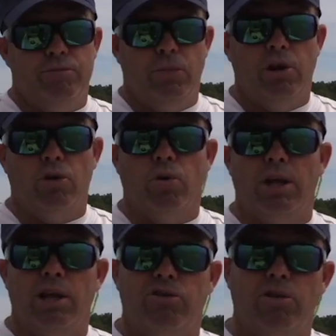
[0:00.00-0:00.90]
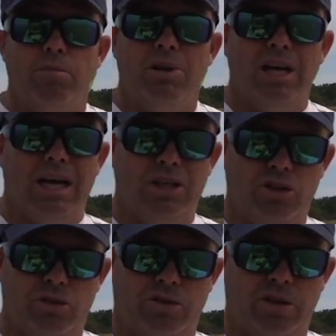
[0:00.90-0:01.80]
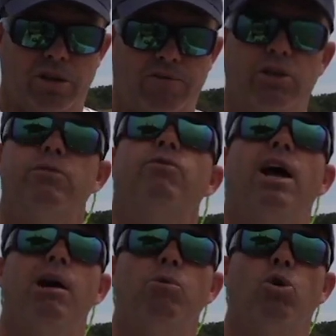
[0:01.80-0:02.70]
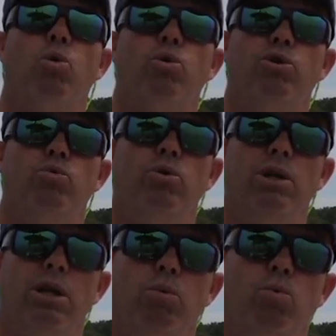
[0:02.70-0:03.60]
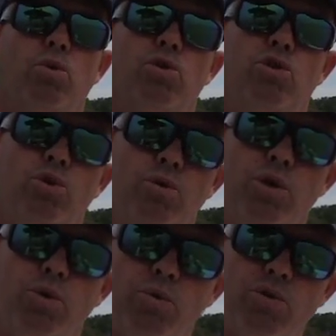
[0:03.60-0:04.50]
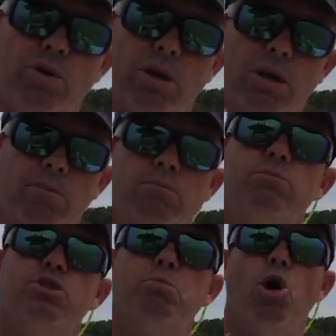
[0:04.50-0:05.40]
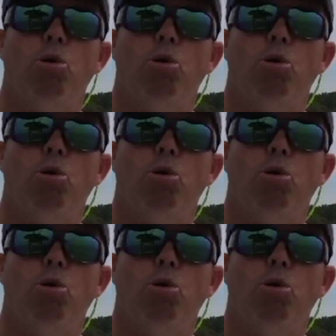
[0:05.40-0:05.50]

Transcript: they're going to hit something. You got just fishing for albacore, you really want to use small